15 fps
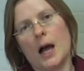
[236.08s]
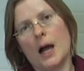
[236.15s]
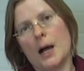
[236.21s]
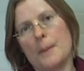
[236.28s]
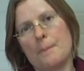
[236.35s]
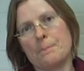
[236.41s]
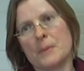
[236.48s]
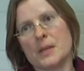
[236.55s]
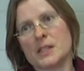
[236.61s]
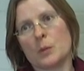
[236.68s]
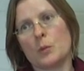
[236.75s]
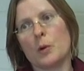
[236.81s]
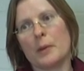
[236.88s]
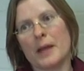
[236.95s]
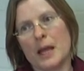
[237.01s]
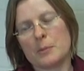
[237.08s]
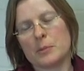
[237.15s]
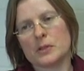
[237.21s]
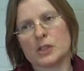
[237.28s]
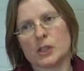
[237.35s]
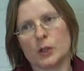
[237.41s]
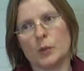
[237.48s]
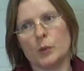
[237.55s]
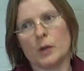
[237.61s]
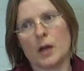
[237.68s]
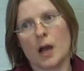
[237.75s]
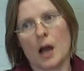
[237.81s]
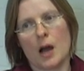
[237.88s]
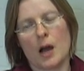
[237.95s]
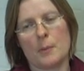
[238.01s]
So we'll be able to
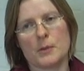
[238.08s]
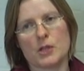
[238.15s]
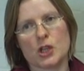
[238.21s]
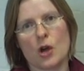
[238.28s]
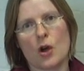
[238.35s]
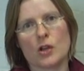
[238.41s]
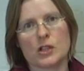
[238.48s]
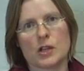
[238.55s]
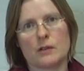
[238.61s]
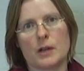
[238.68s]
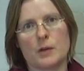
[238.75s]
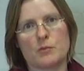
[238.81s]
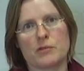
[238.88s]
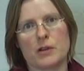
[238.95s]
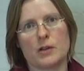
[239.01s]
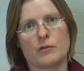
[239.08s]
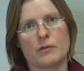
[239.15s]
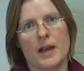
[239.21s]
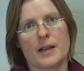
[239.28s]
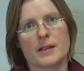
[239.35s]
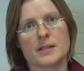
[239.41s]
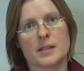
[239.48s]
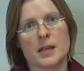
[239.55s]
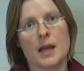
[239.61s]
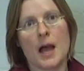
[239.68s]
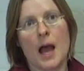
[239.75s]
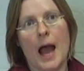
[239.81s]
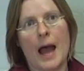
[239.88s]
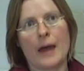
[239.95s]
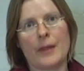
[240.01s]
chart our own progress.
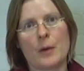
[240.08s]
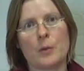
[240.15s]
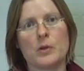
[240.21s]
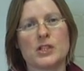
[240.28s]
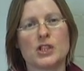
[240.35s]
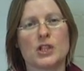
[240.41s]
And that